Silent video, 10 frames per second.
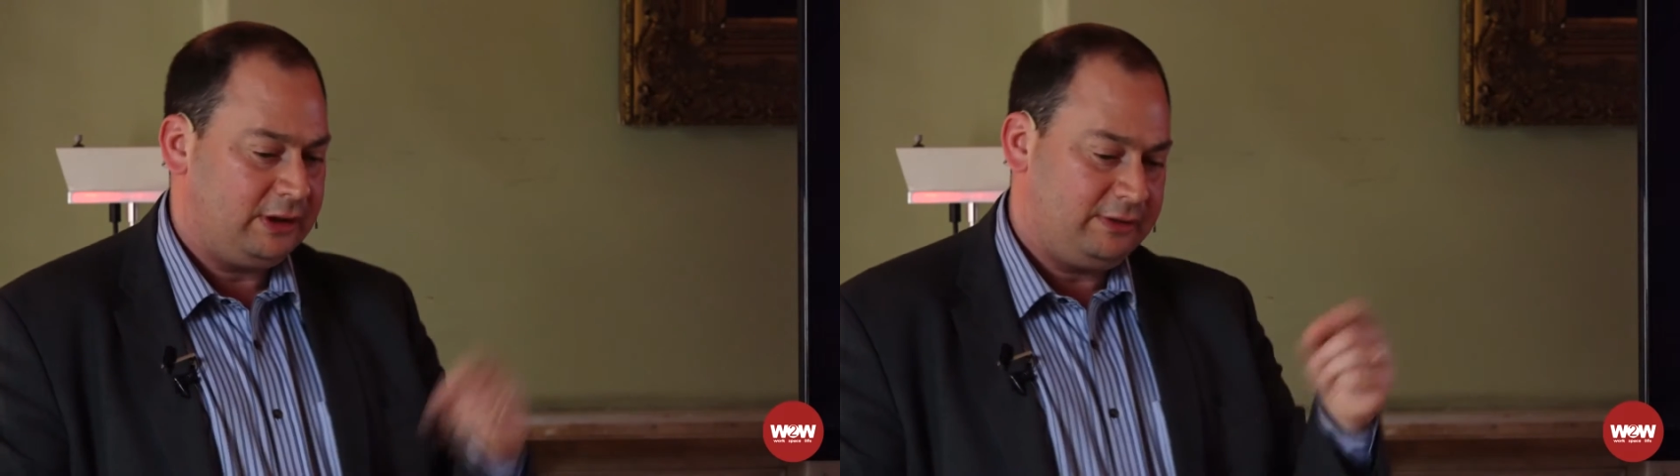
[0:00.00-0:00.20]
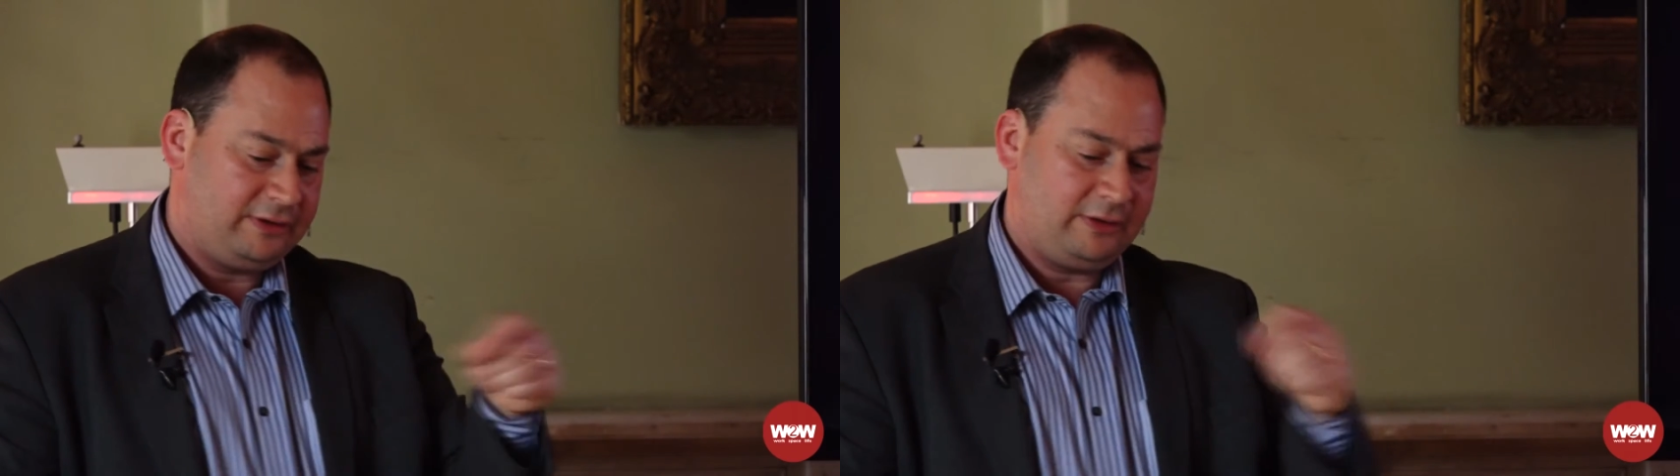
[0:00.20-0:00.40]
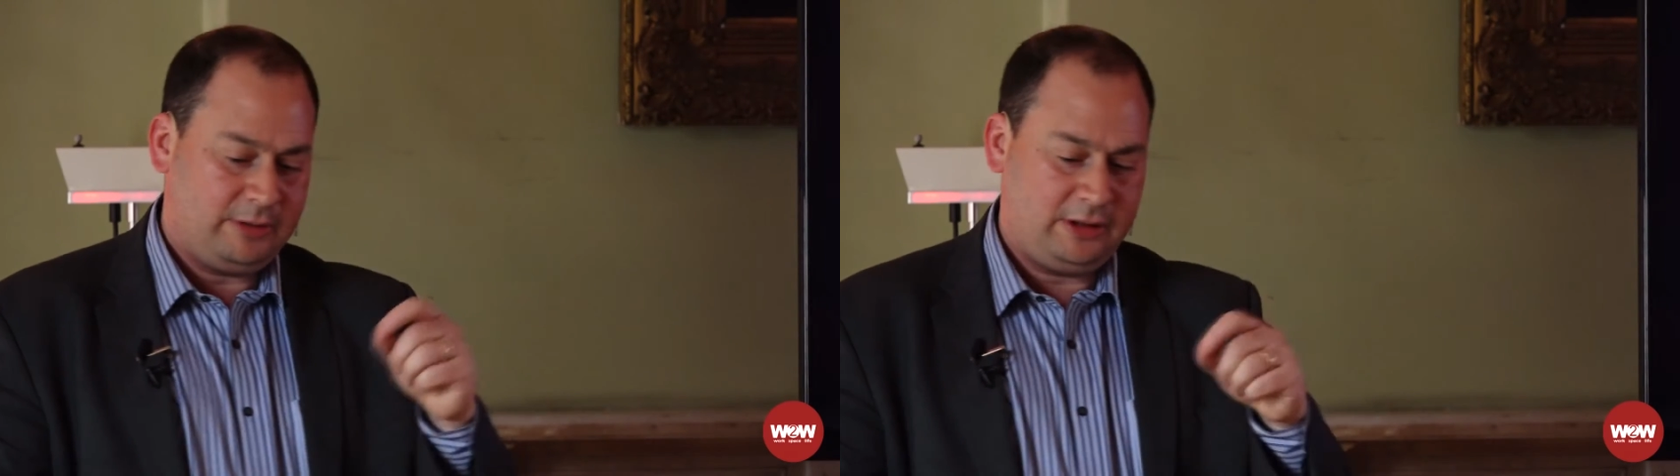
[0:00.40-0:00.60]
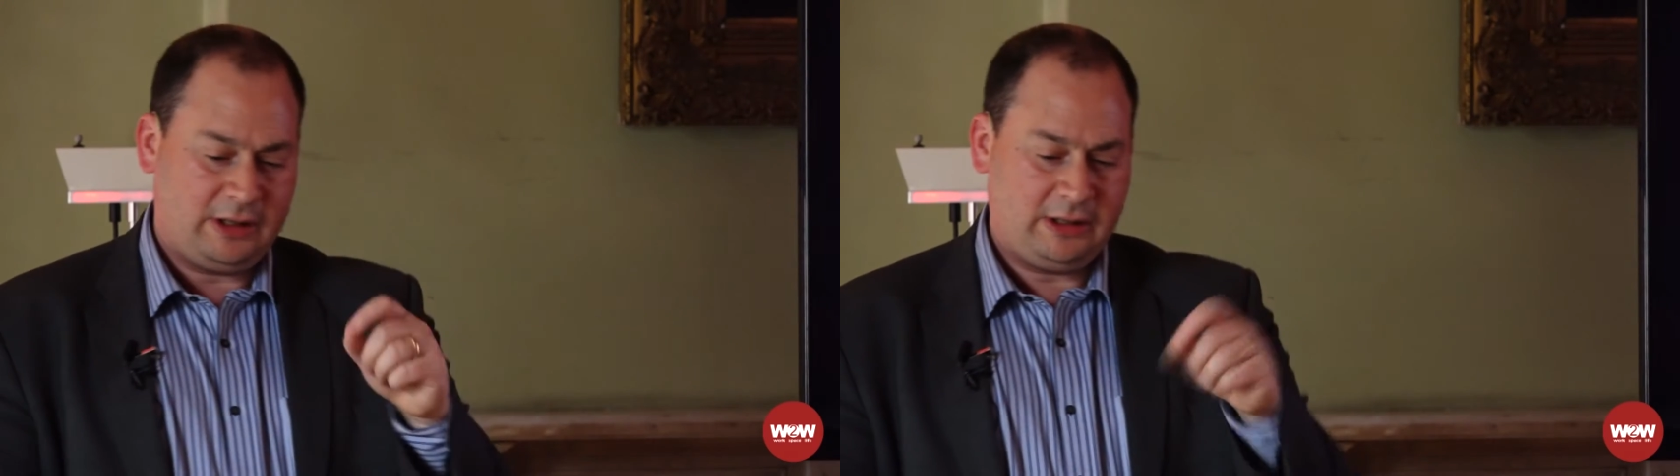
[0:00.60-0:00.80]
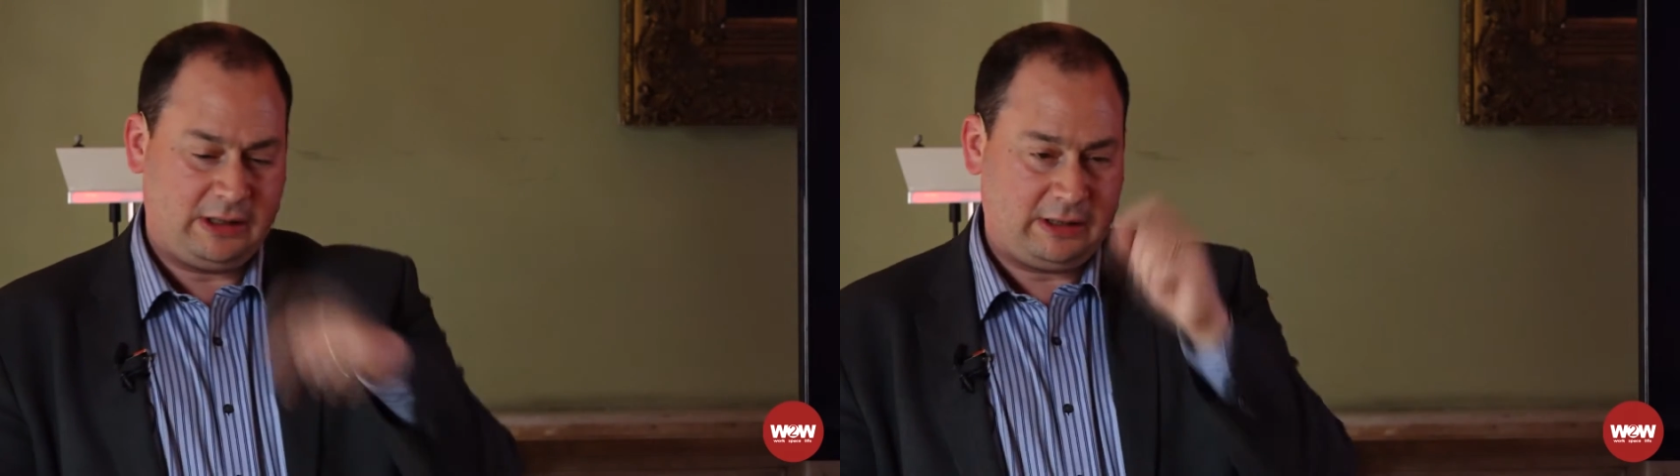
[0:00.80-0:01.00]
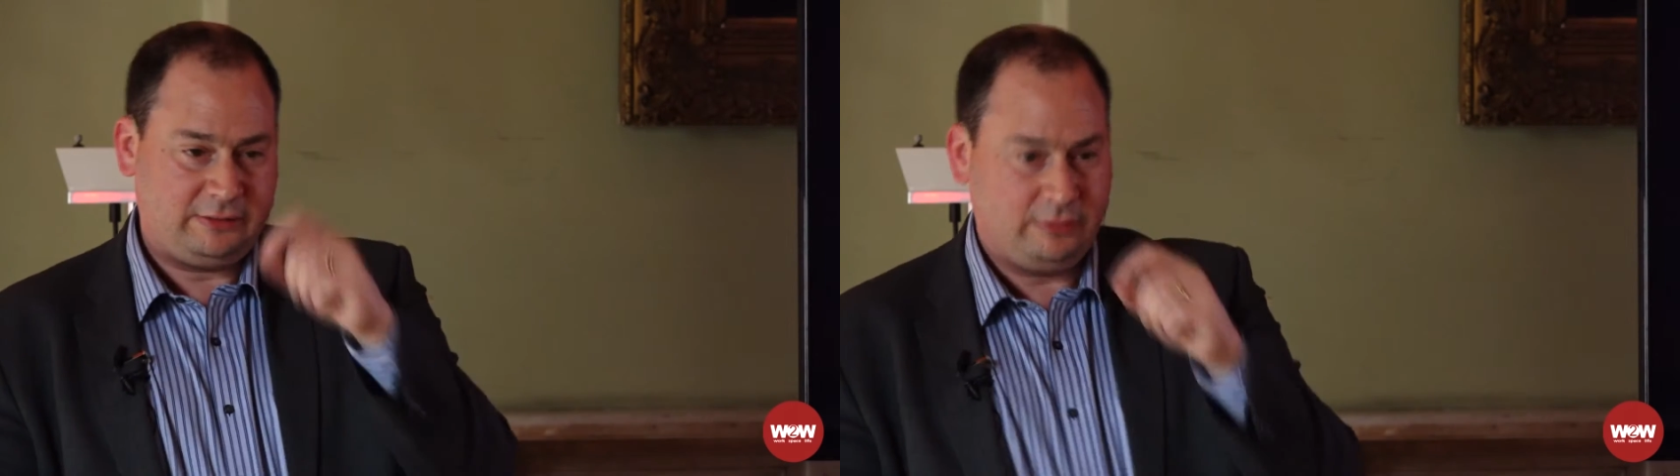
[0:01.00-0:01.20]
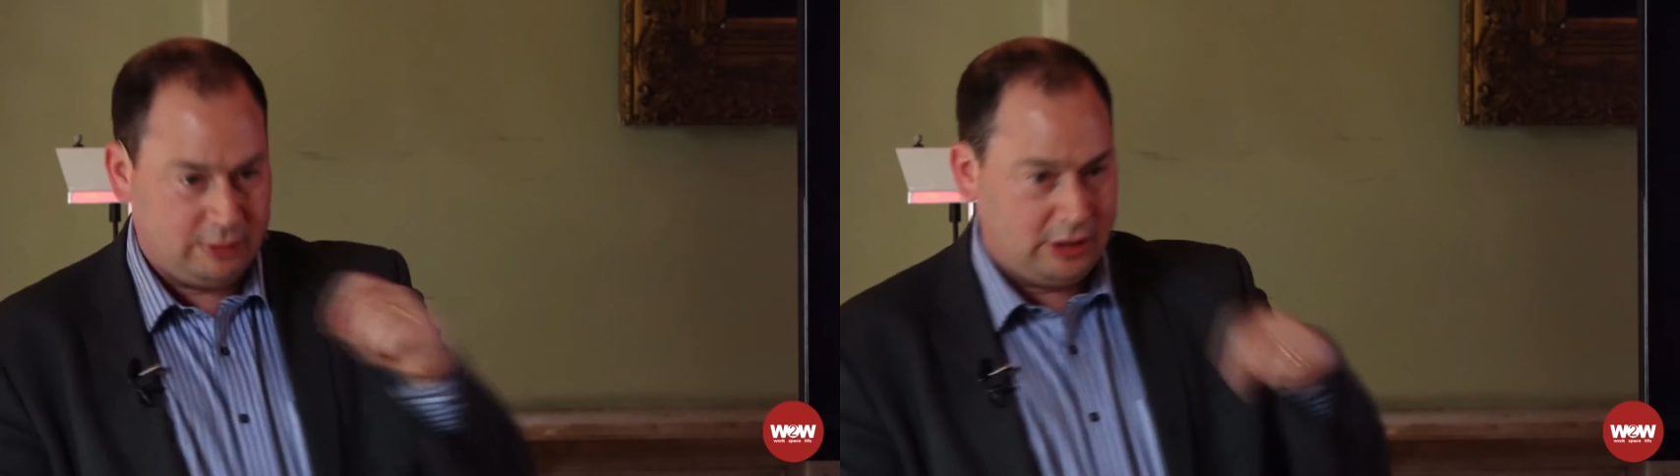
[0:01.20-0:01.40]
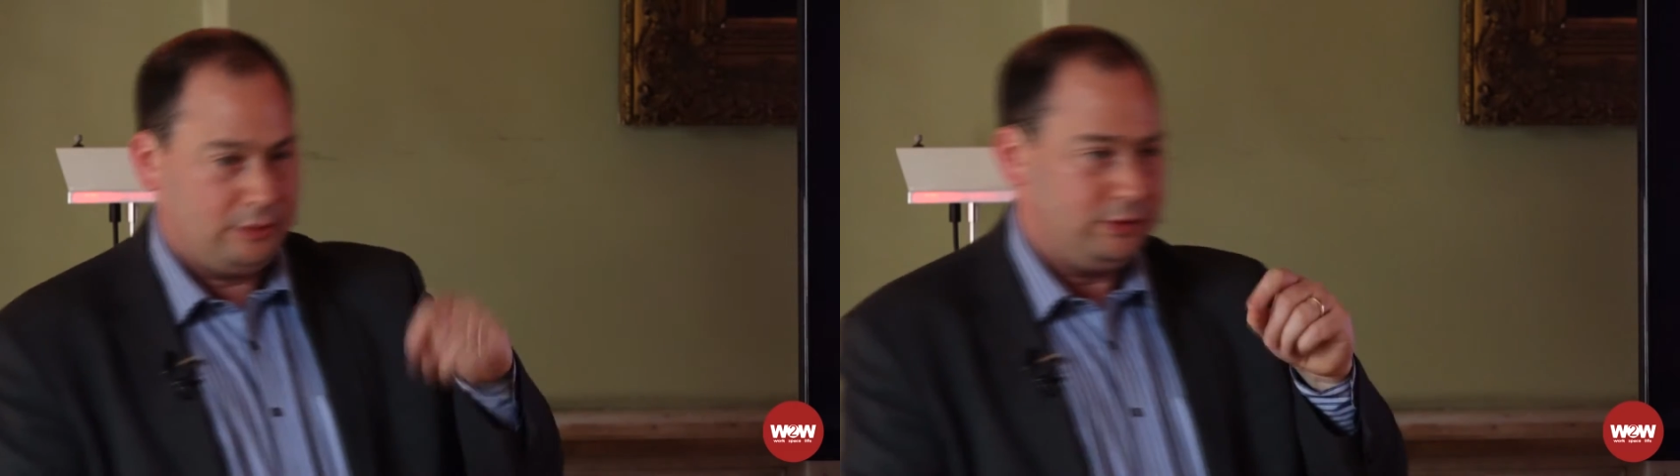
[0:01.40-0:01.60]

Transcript: is there somebody there, yes or no?